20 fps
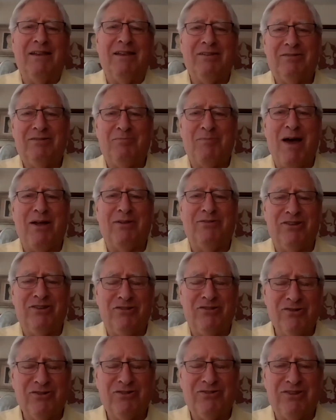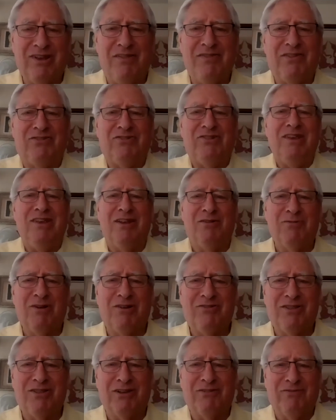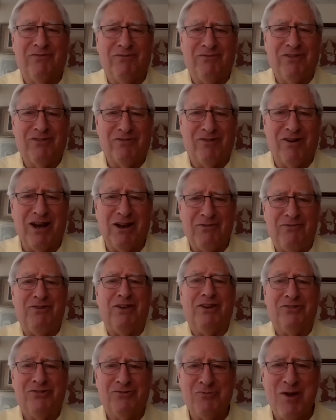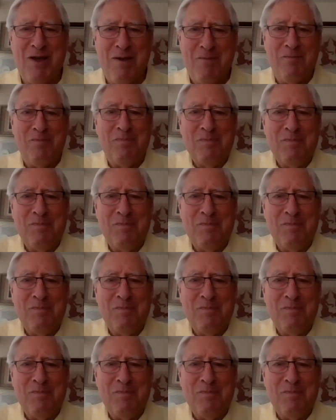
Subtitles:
as Mao Zedong said, the sea in which the gorilla fish swim.